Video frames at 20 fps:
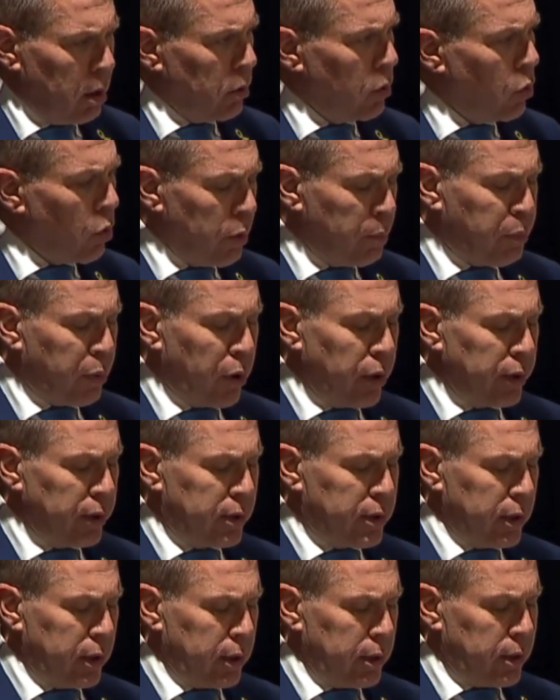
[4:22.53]
You
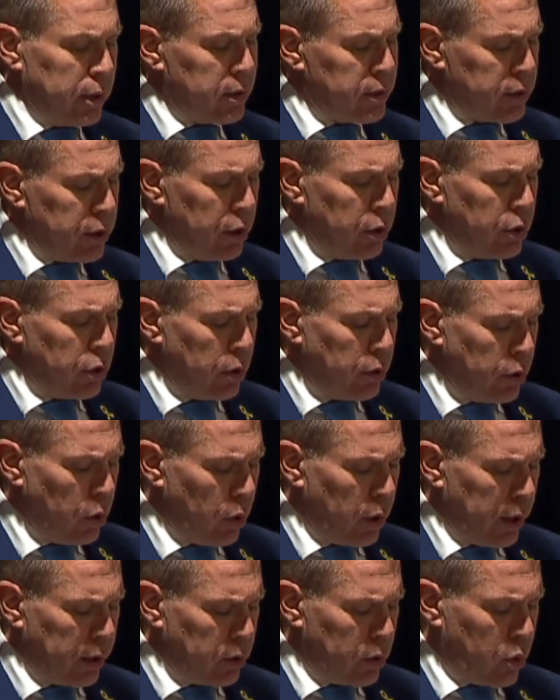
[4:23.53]
appointed a senior
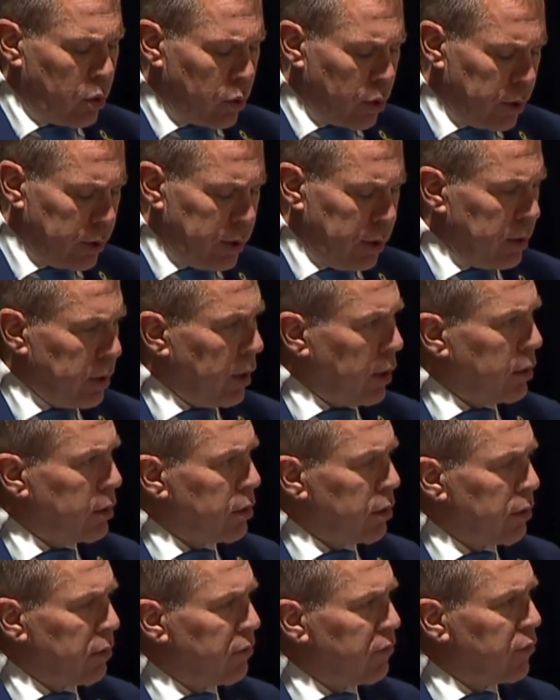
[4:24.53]
UN
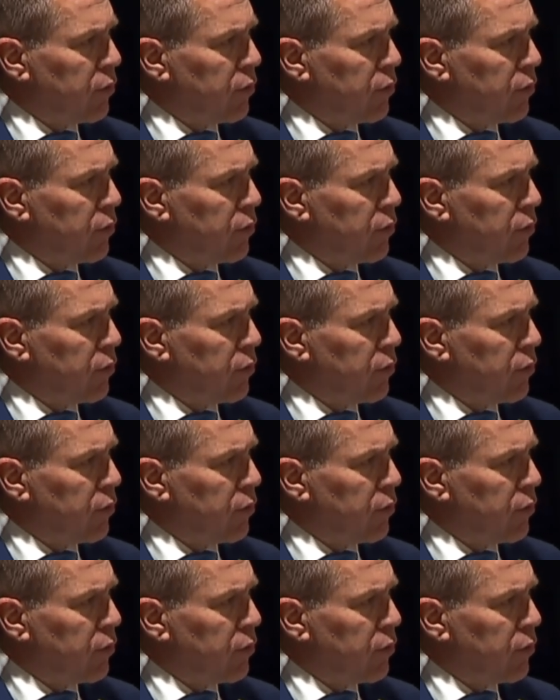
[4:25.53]
coordinator